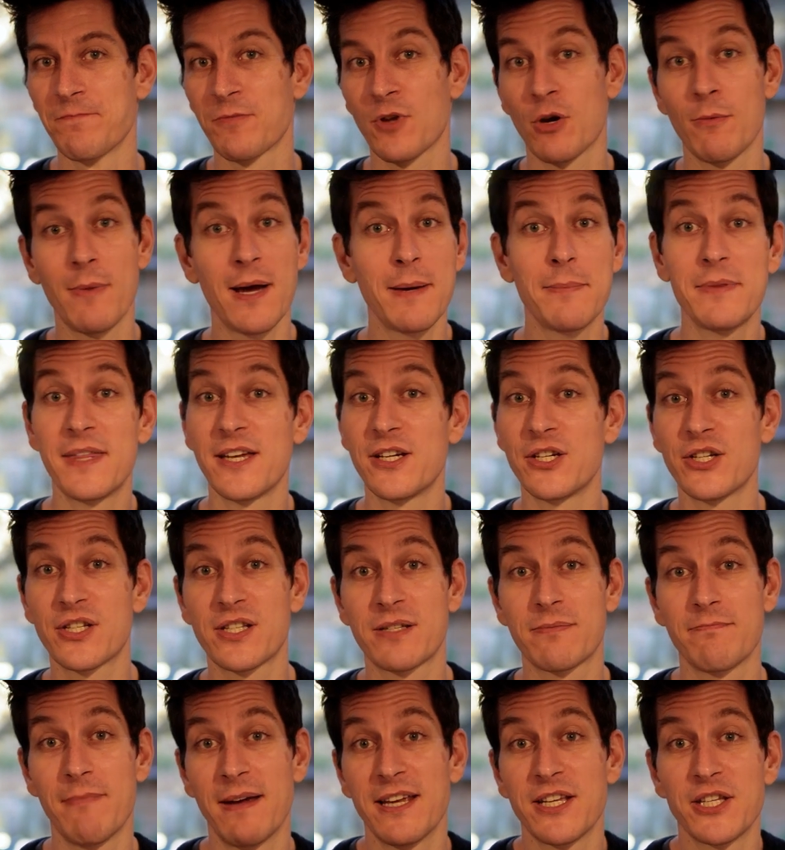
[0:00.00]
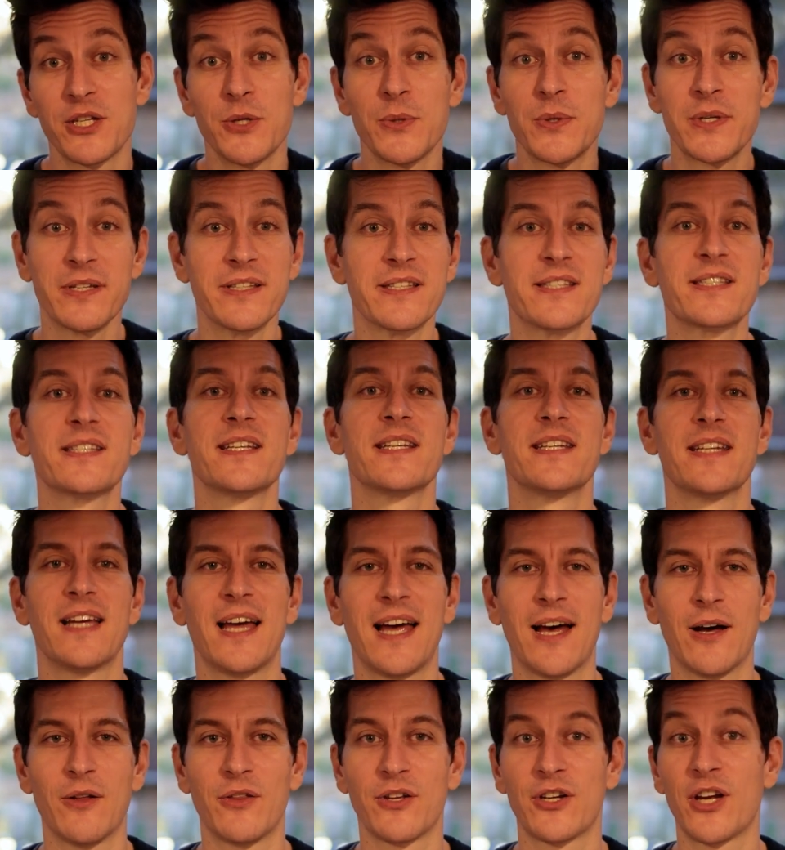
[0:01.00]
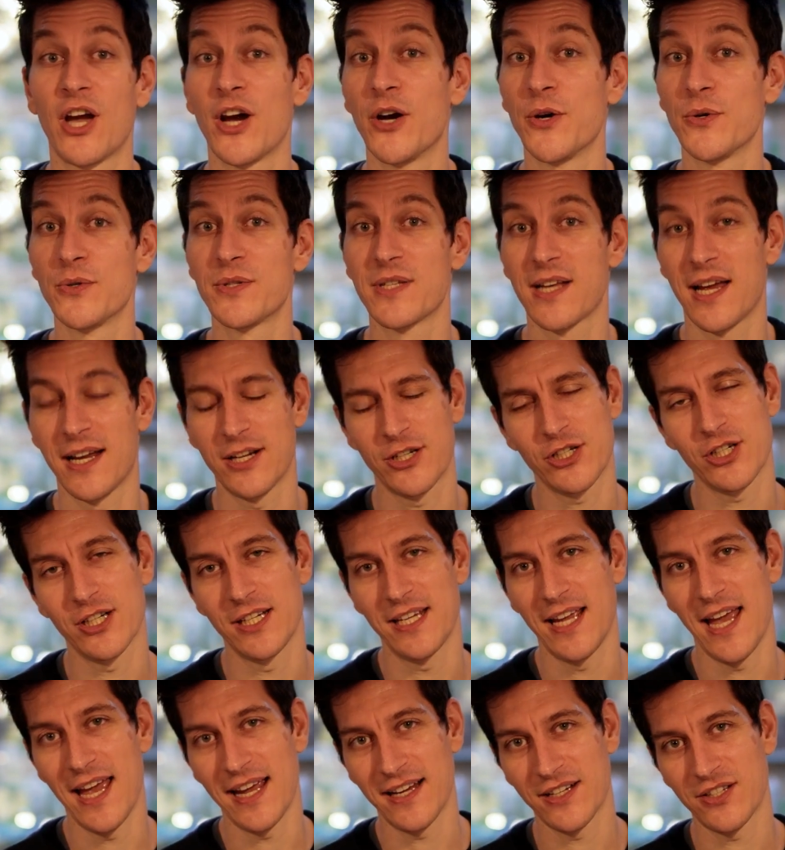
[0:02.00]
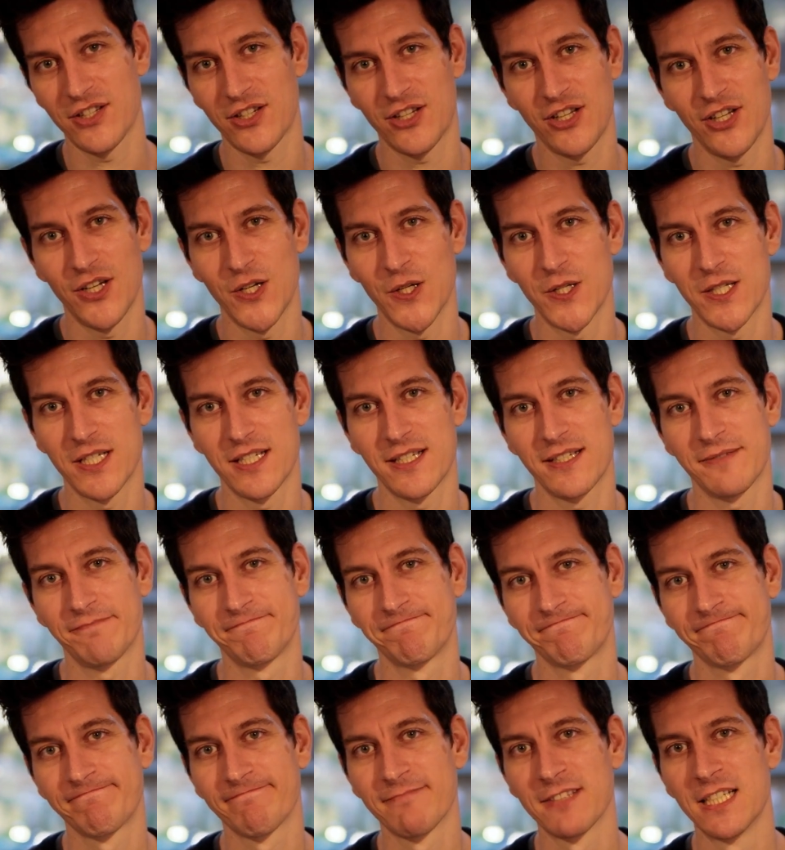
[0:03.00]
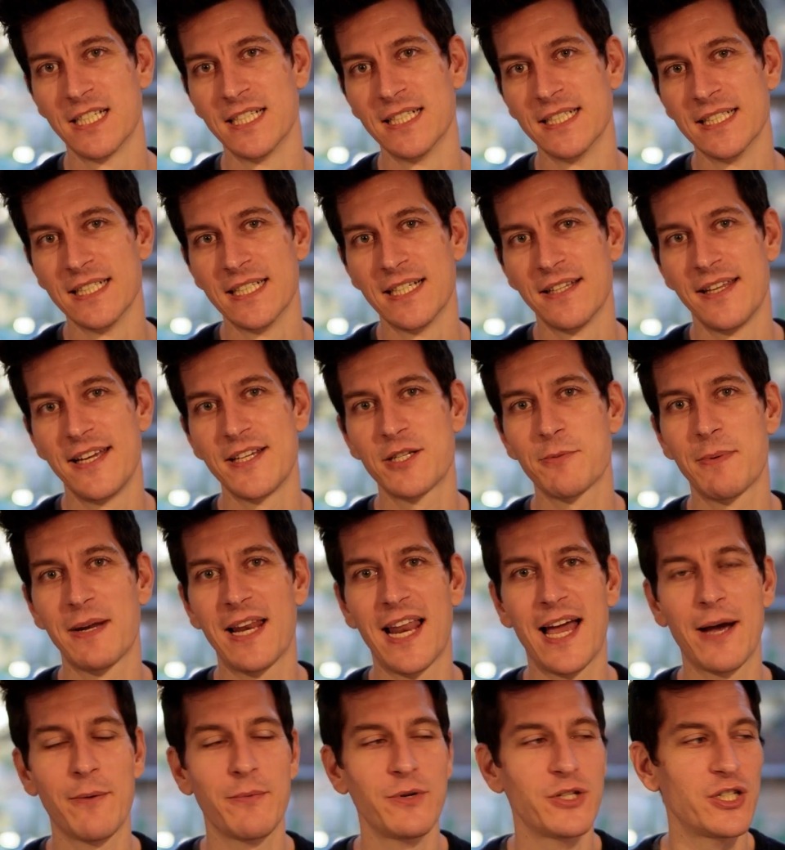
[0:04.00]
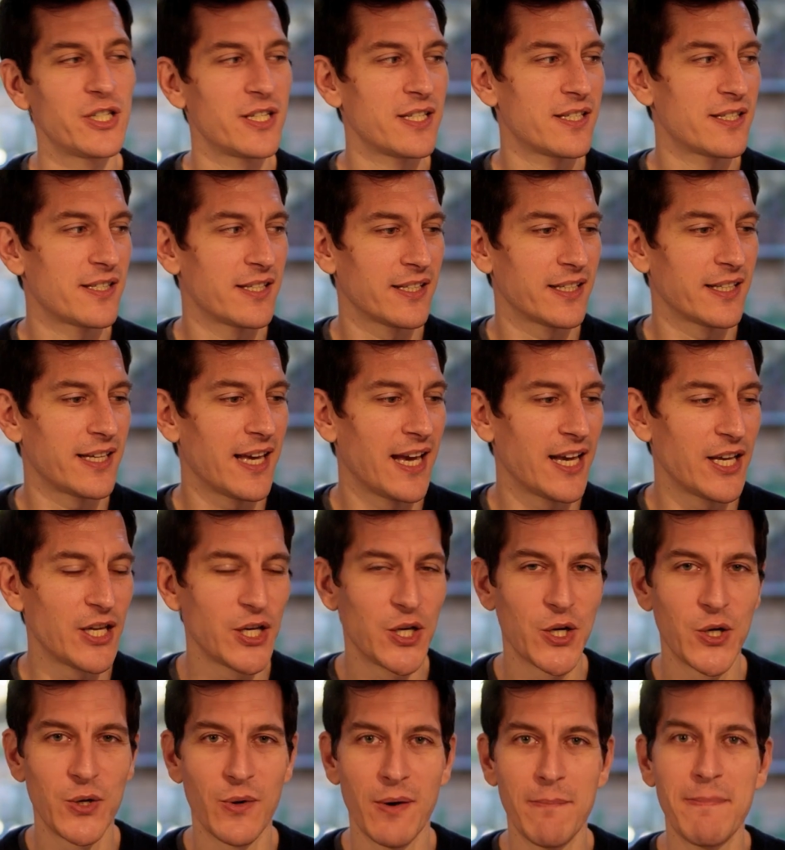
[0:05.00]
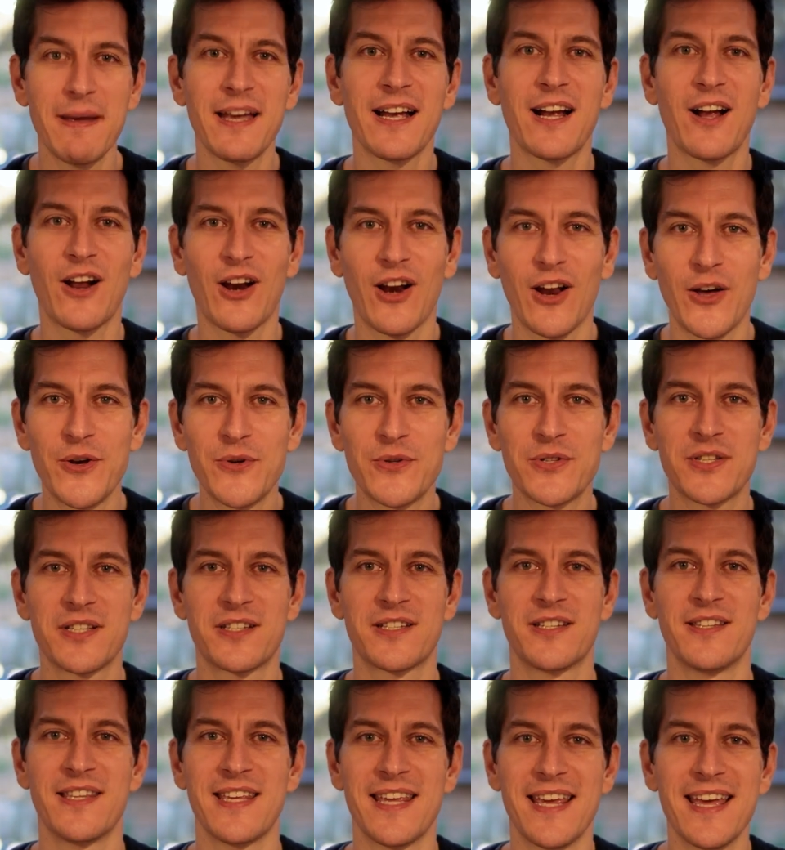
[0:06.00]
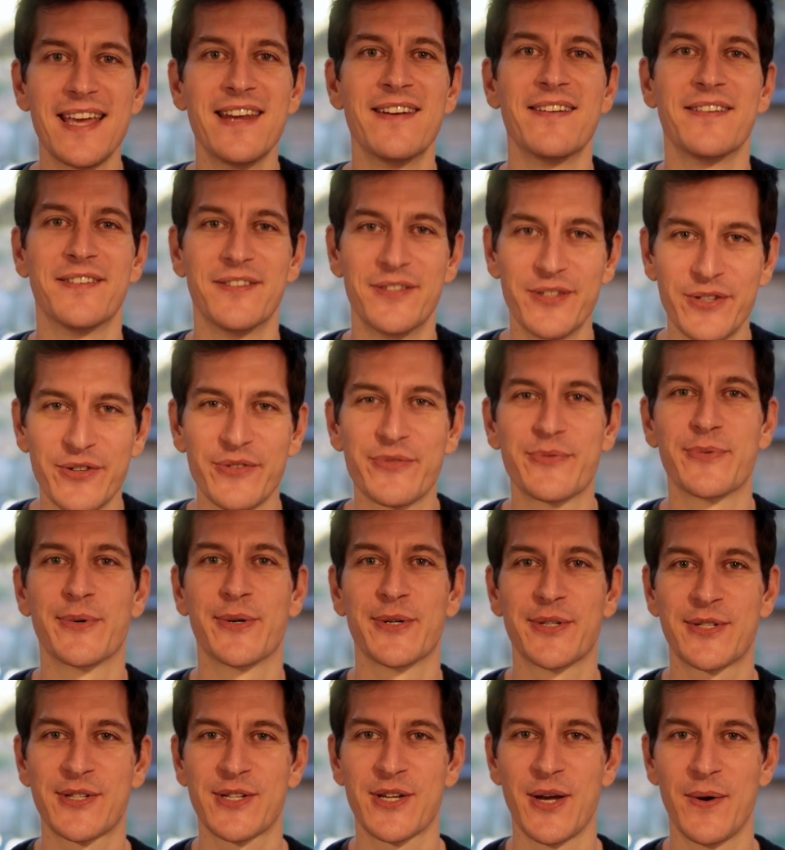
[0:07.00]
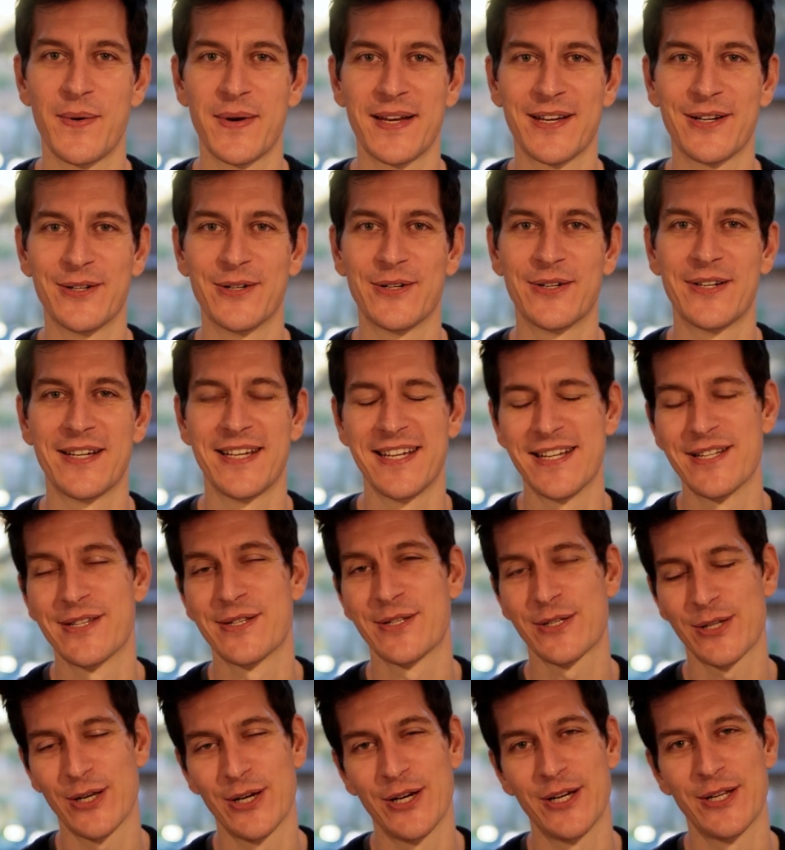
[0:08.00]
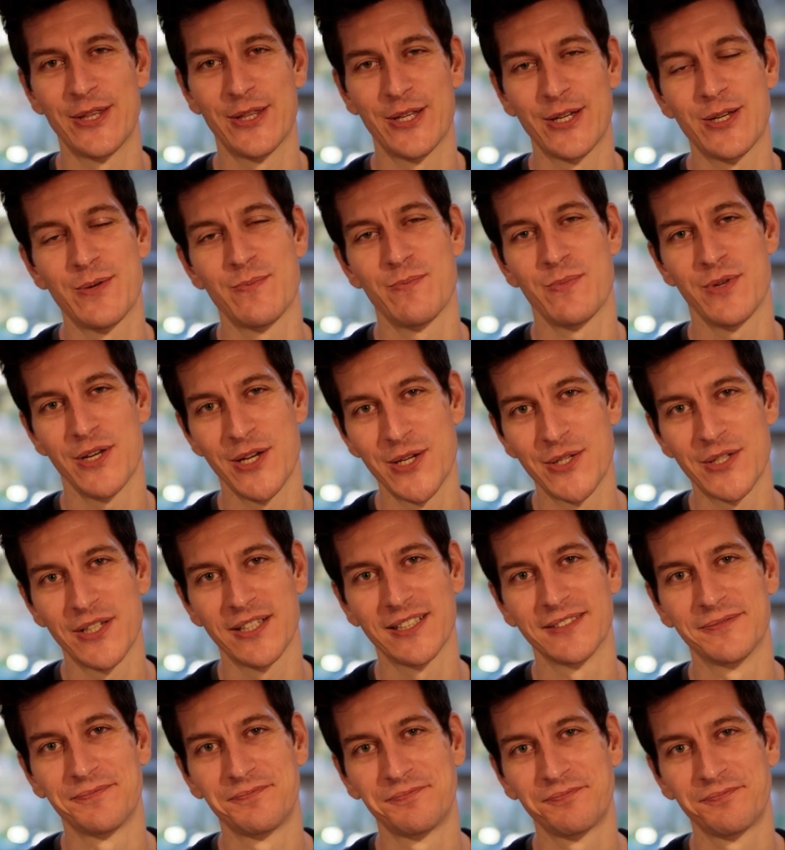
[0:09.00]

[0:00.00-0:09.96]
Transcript: or maybe they just make you consider how the code's actually executed. These will be languages that get you a bit closer to the innards of what's going on inside the computer.